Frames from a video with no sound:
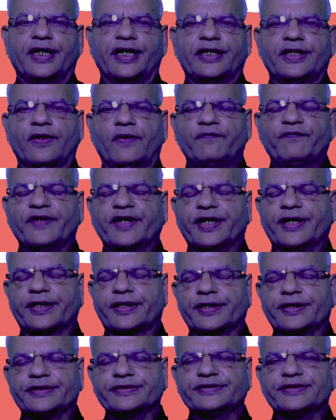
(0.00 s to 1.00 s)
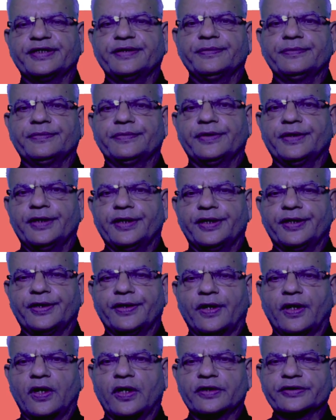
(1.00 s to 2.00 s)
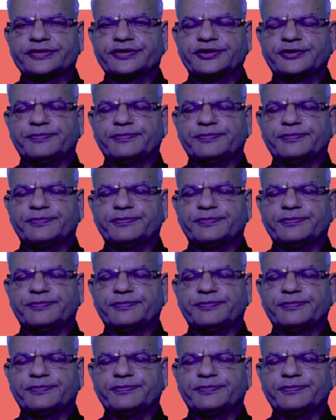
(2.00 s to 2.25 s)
and often occurs in dogs